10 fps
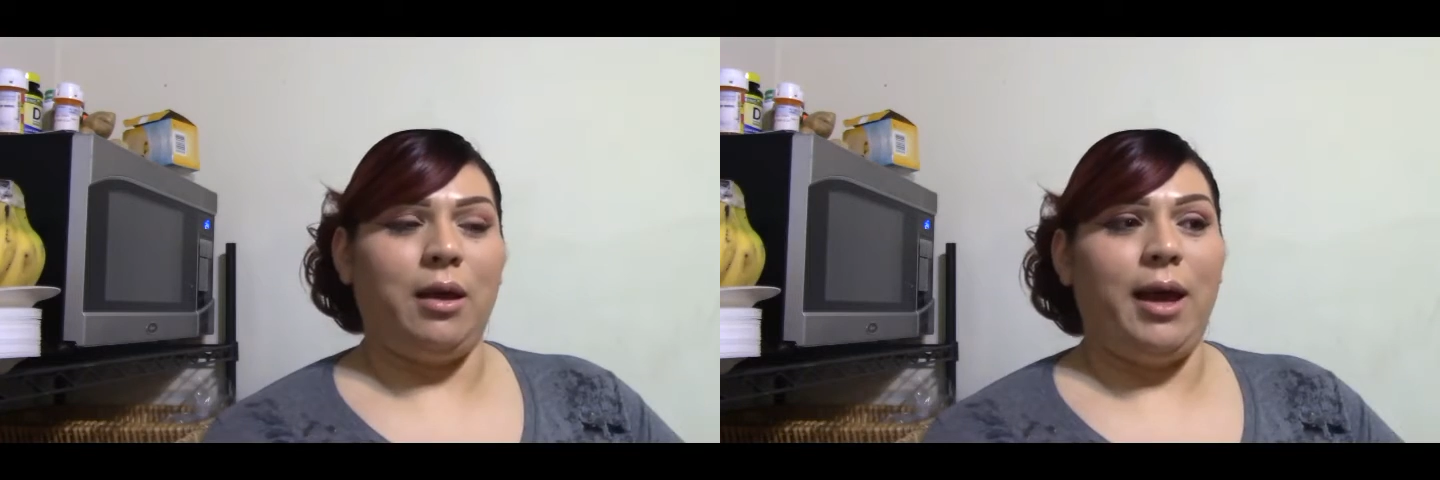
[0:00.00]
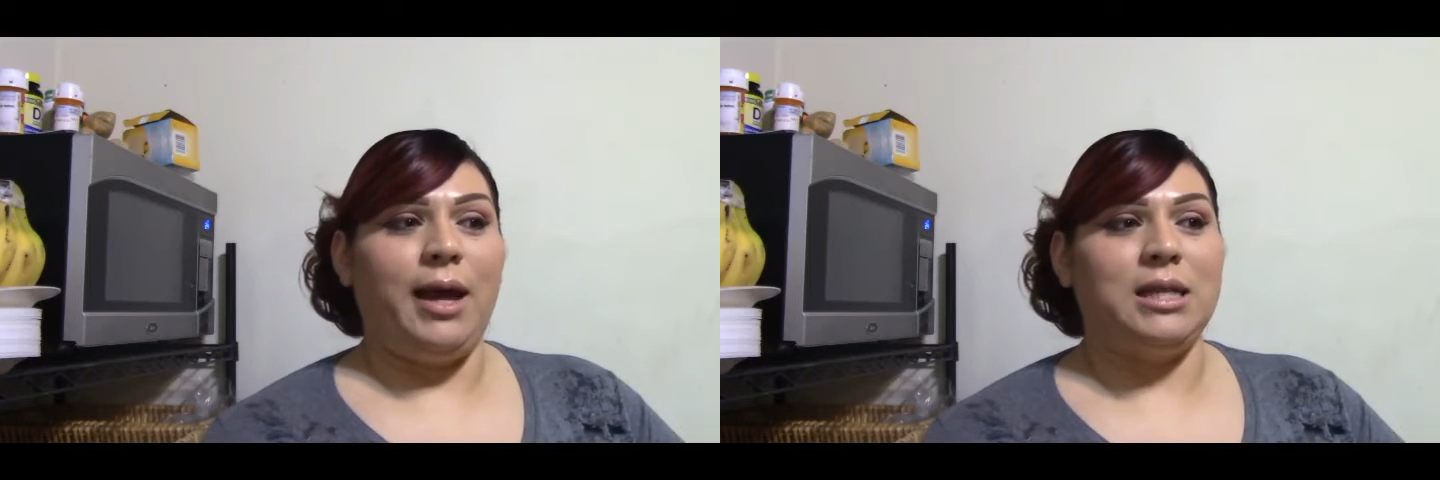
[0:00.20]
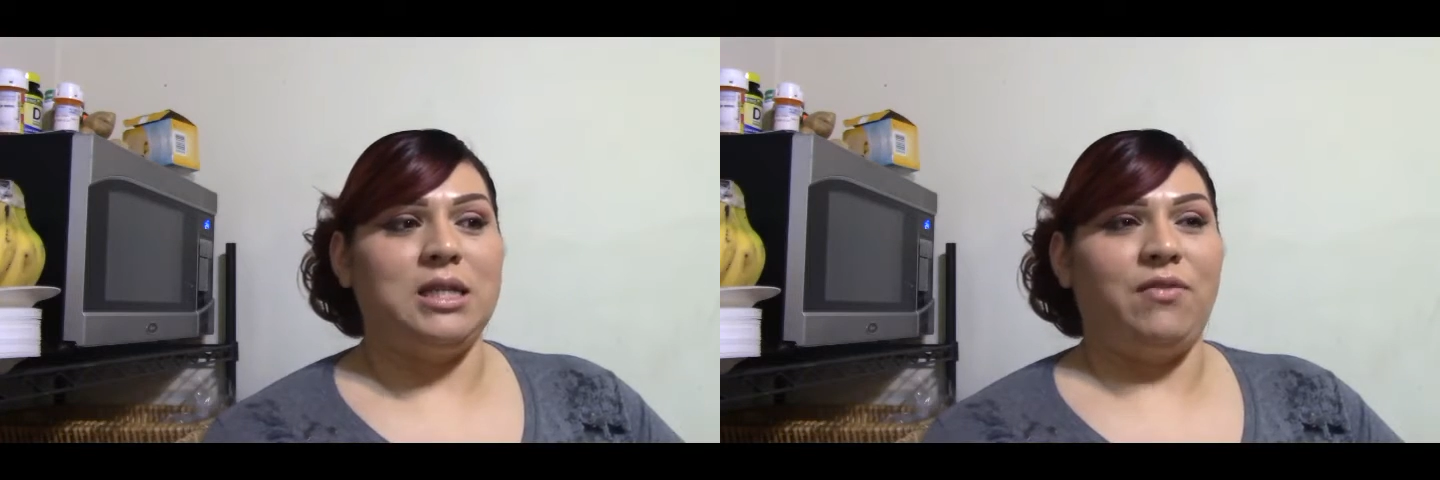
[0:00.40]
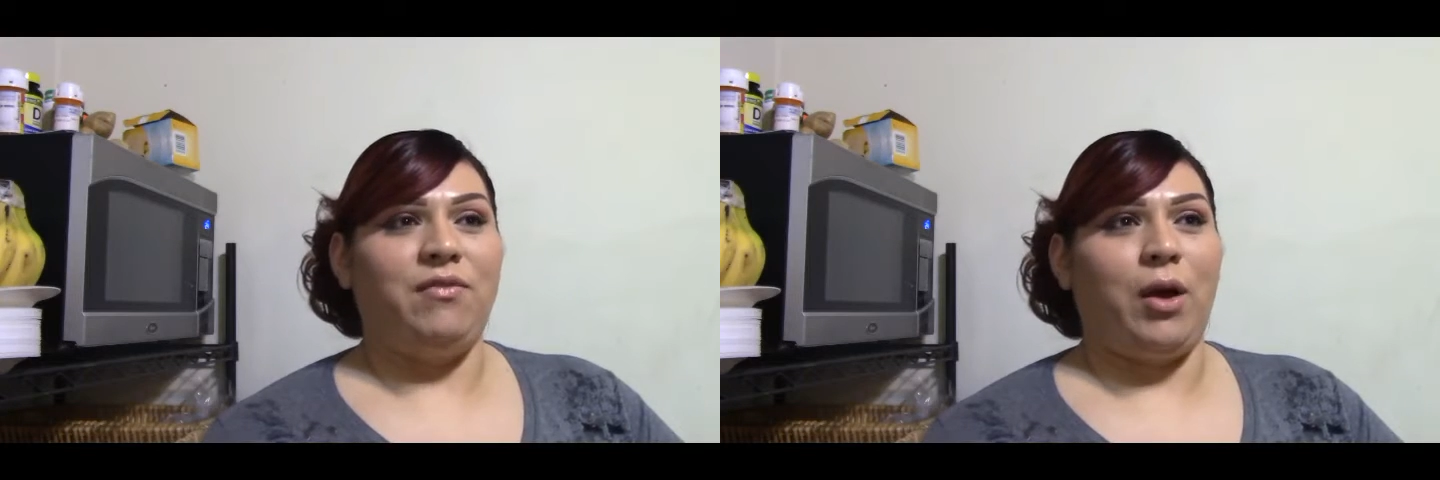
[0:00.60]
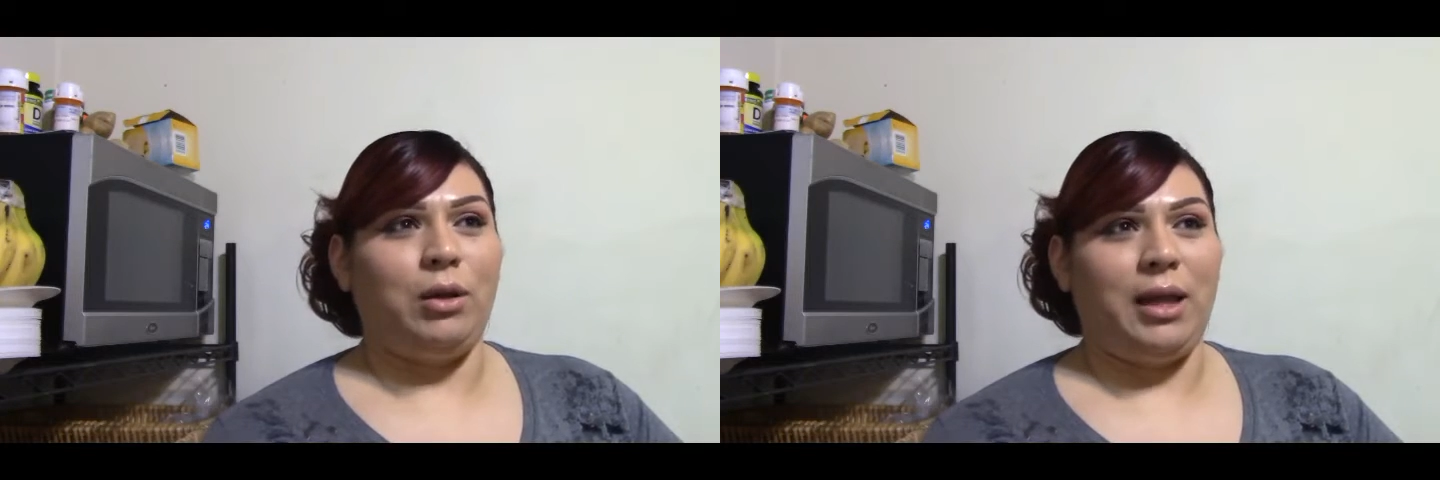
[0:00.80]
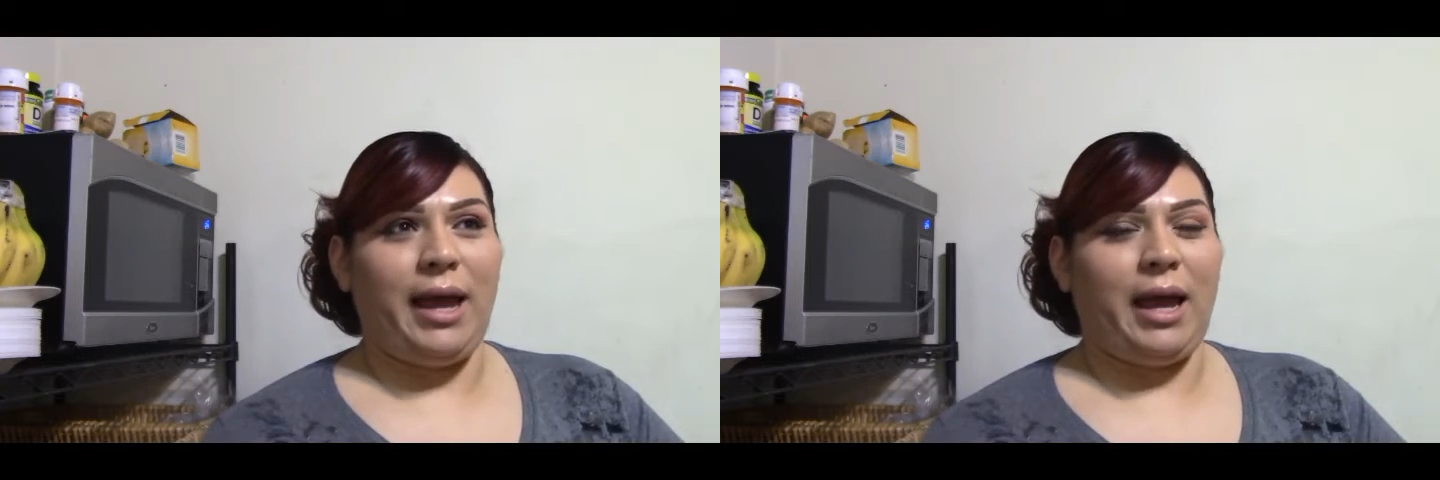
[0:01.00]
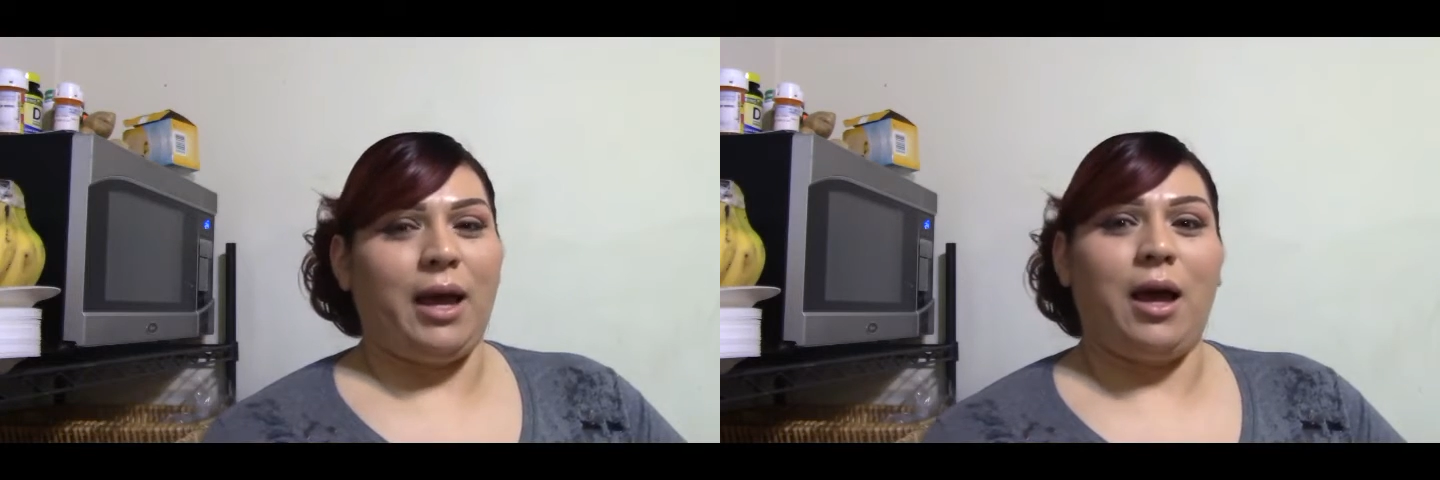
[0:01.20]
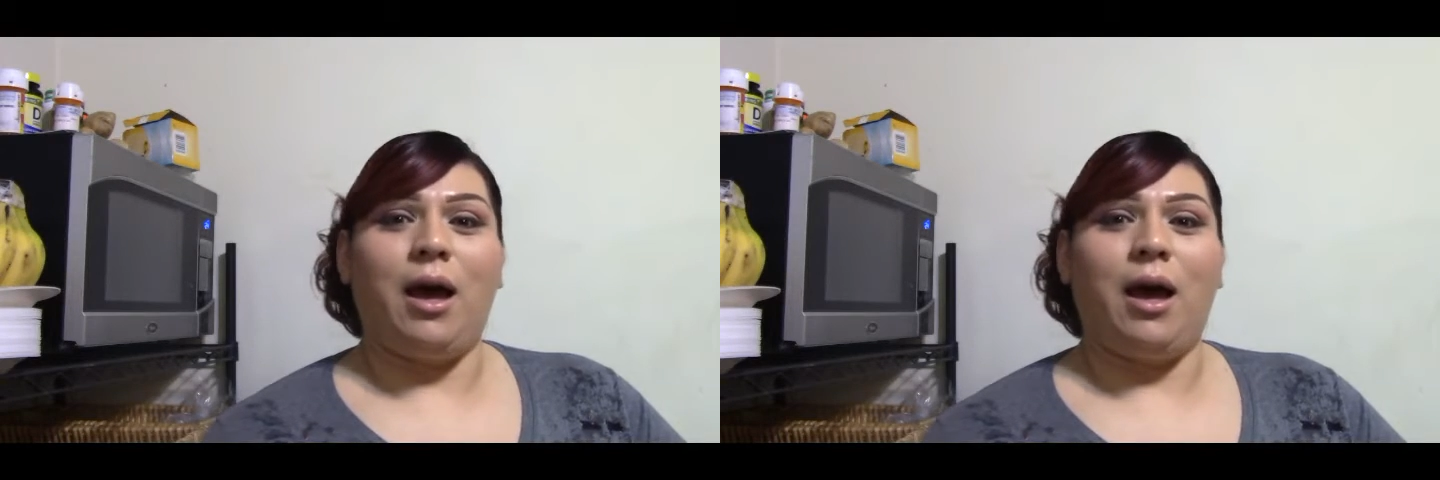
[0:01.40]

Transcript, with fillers: has felt like,